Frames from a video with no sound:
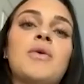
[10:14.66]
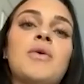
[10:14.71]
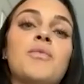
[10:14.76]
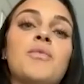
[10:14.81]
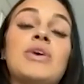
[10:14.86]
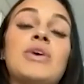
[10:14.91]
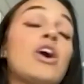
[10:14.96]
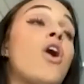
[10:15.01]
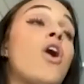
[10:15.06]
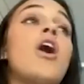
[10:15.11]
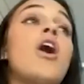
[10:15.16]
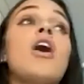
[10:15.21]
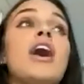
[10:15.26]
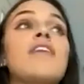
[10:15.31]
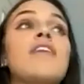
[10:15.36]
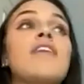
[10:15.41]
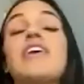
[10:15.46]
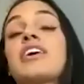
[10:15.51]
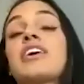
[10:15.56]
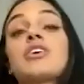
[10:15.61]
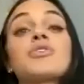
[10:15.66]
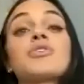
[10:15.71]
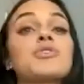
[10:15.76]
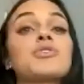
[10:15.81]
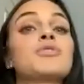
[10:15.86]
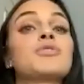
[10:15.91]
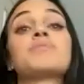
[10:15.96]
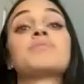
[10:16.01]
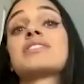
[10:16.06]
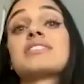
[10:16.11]
We all have like a
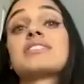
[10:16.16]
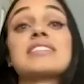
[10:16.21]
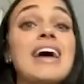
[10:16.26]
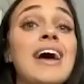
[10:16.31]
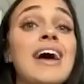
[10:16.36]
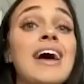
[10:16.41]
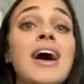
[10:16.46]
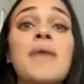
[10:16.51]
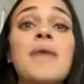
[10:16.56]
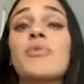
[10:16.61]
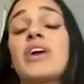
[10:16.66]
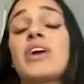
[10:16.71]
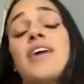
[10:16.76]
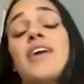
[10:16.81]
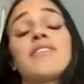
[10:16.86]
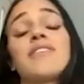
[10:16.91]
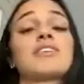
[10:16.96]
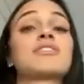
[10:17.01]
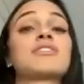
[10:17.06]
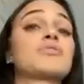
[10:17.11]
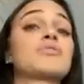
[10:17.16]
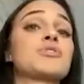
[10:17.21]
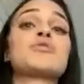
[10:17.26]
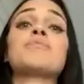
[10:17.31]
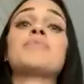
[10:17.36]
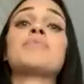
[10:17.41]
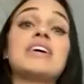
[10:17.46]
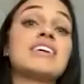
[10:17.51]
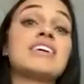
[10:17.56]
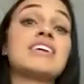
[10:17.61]
group Snap. We have a
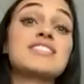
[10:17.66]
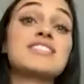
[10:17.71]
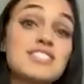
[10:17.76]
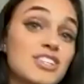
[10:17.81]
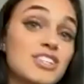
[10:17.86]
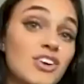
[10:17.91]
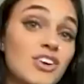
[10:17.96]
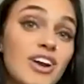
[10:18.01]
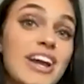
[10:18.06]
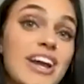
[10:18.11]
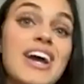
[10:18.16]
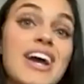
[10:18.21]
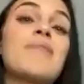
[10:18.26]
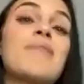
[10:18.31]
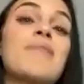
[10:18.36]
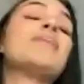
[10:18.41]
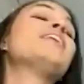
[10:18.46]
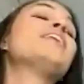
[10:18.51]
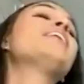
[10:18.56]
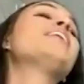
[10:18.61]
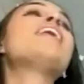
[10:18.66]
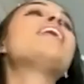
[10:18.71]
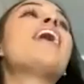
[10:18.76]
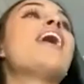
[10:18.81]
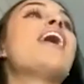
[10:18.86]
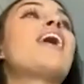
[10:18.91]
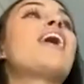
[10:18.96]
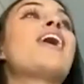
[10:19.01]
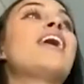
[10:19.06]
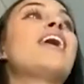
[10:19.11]
group Instagram
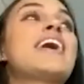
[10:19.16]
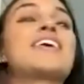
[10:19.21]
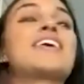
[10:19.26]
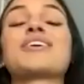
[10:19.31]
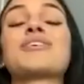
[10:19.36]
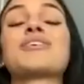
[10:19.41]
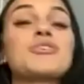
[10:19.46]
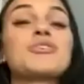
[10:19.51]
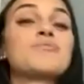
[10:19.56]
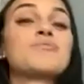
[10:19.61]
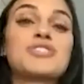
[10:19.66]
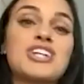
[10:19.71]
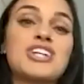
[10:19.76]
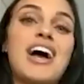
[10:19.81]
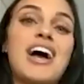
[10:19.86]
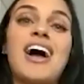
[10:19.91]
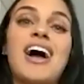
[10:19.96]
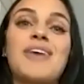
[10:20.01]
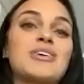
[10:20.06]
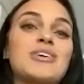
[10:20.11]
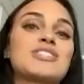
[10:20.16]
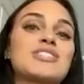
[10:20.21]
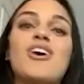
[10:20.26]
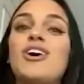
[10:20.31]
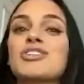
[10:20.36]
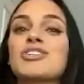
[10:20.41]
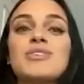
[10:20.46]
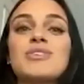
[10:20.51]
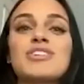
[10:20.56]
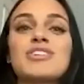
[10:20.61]
uh, and a group chat. We
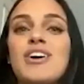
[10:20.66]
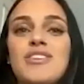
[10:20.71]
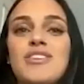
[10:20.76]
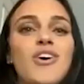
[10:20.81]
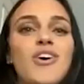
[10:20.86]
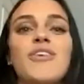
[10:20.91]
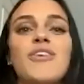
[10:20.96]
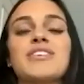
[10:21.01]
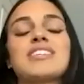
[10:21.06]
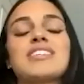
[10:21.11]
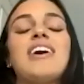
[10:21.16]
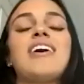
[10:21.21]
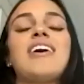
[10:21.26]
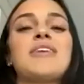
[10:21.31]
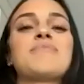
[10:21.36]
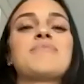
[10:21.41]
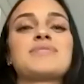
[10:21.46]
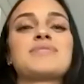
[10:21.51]
talk to each other all the time.